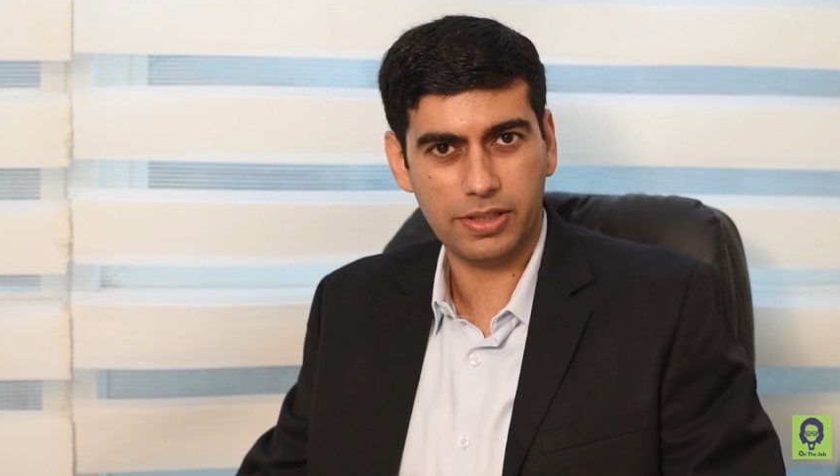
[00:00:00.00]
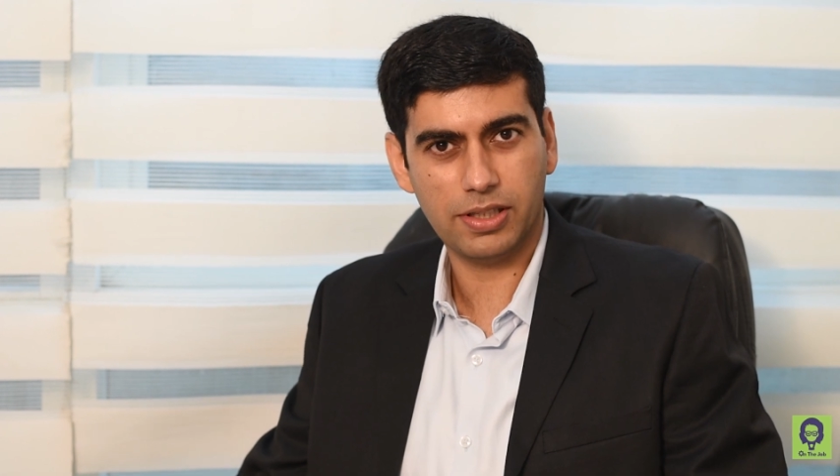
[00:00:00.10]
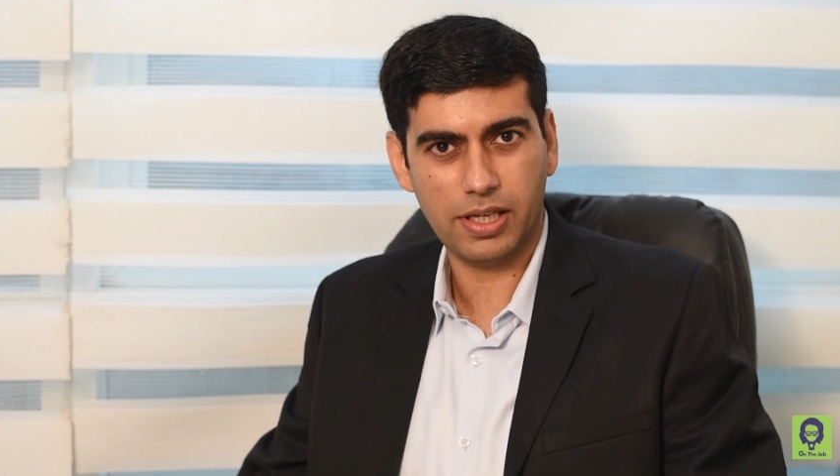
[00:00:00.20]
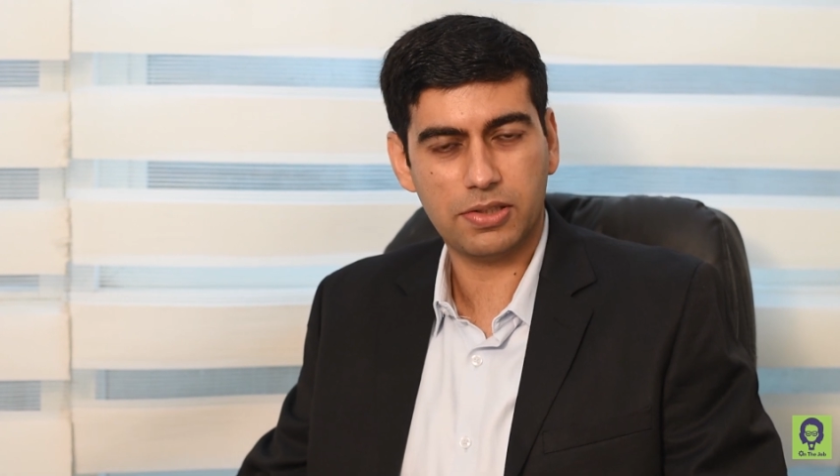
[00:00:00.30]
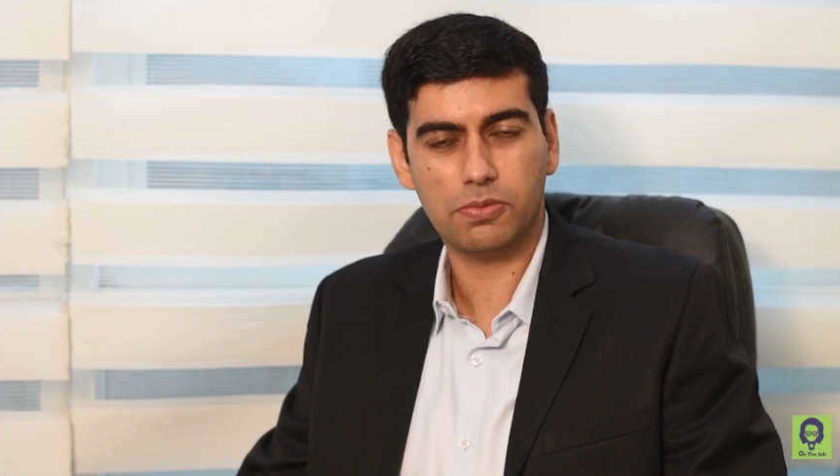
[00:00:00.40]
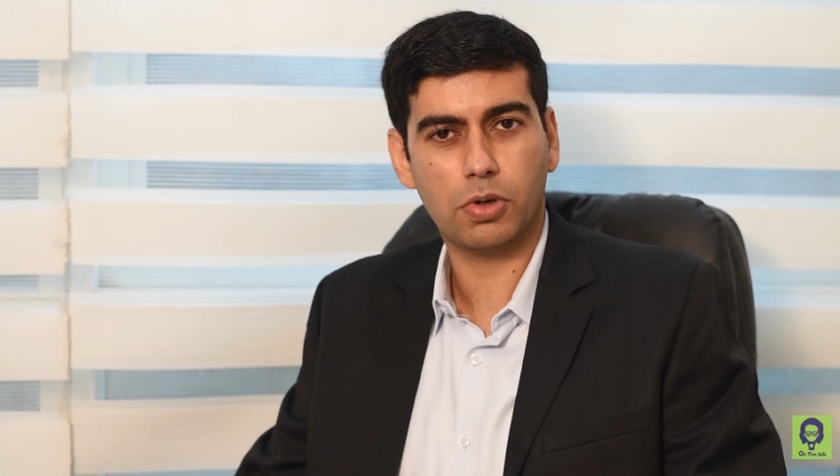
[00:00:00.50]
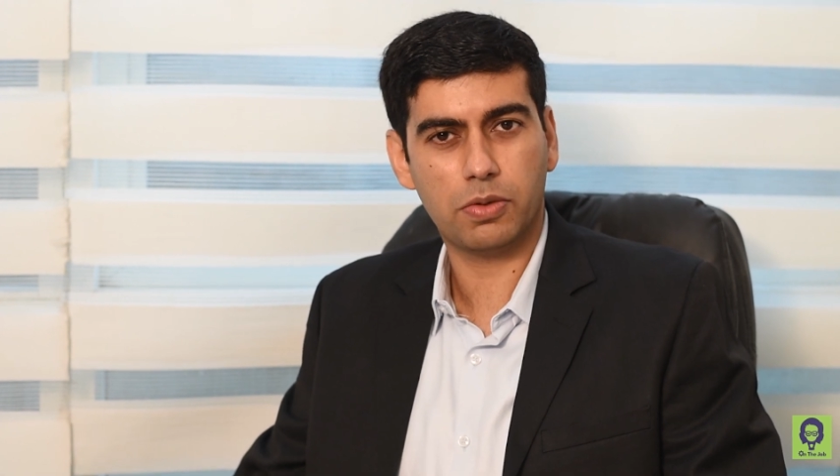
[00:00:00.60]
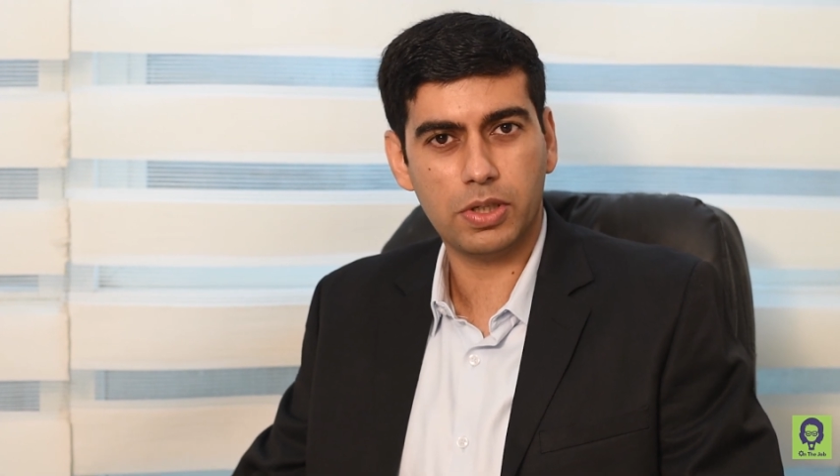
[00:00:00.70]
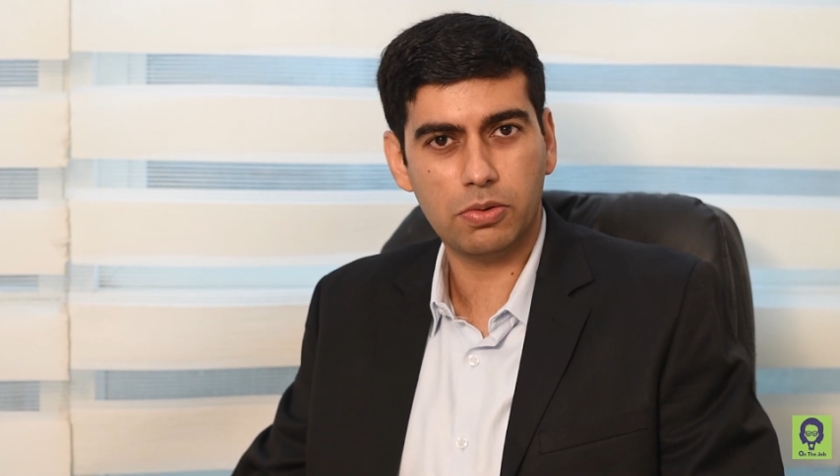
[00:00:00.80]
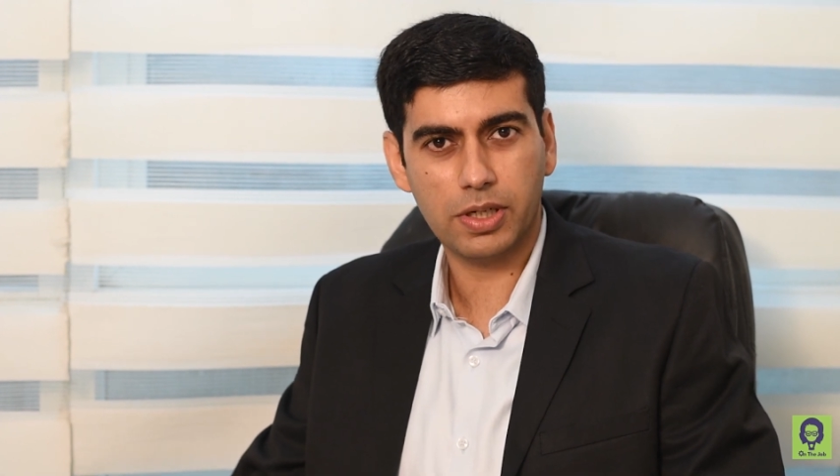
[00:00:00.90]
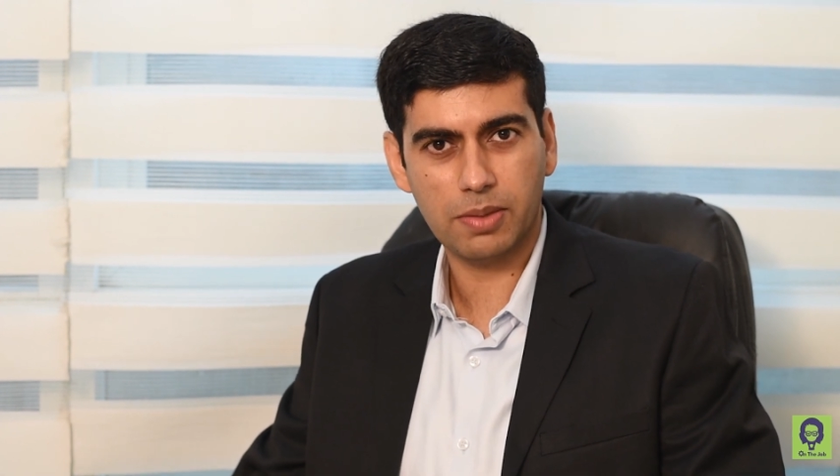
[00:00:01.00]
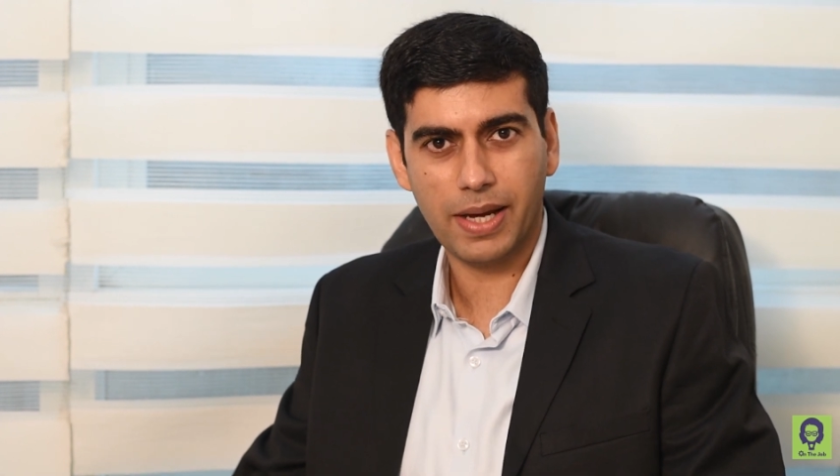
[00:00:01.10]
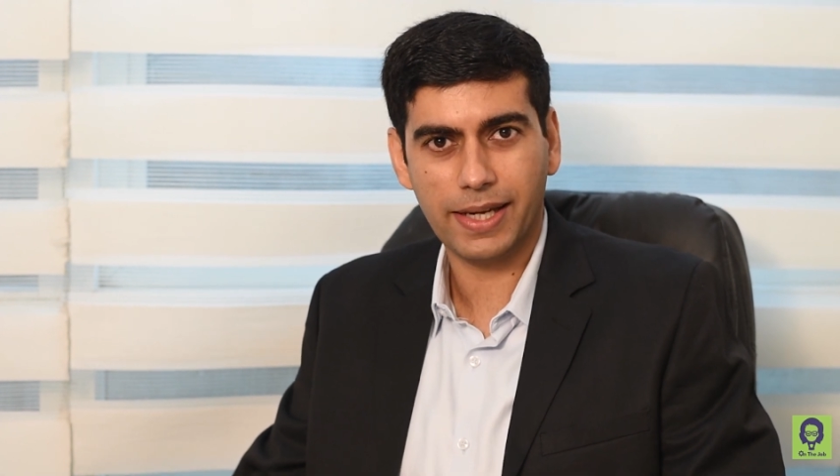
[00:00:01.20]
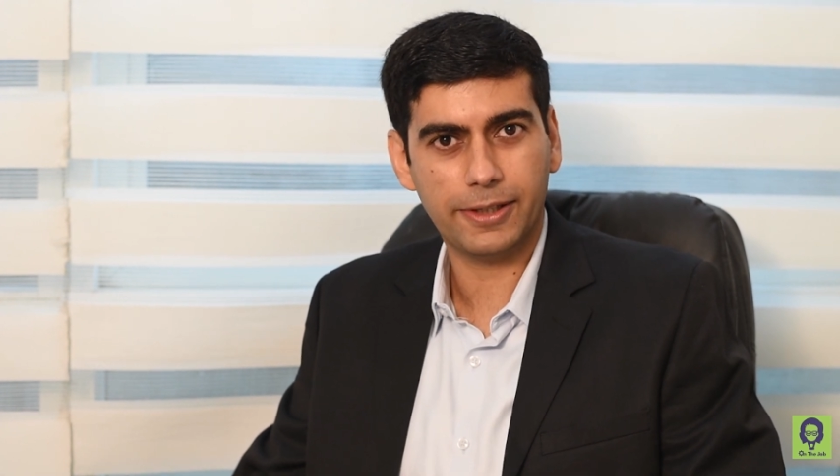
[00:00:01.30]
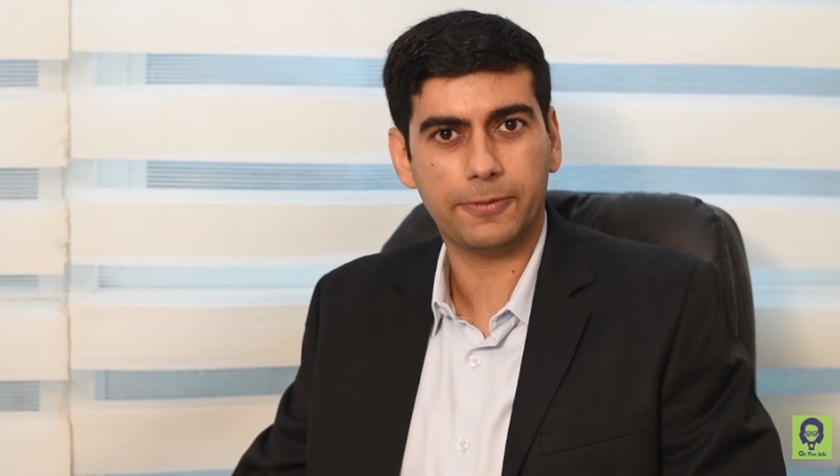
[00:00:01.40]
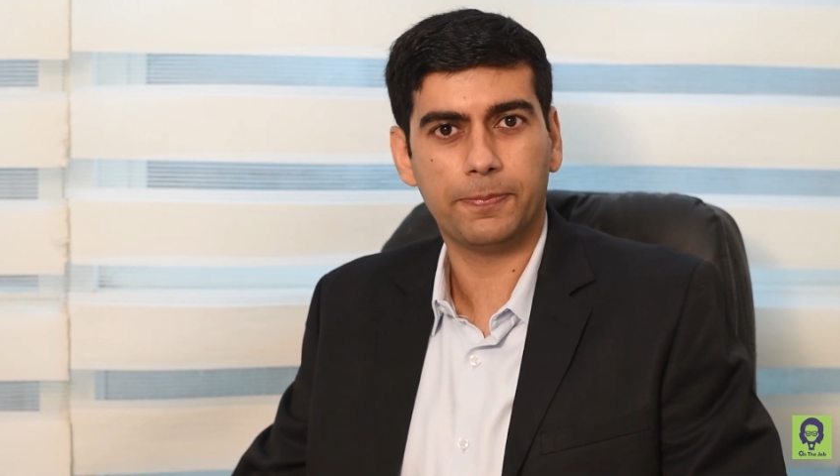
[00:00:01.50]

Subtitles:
in case of what we do at a bank.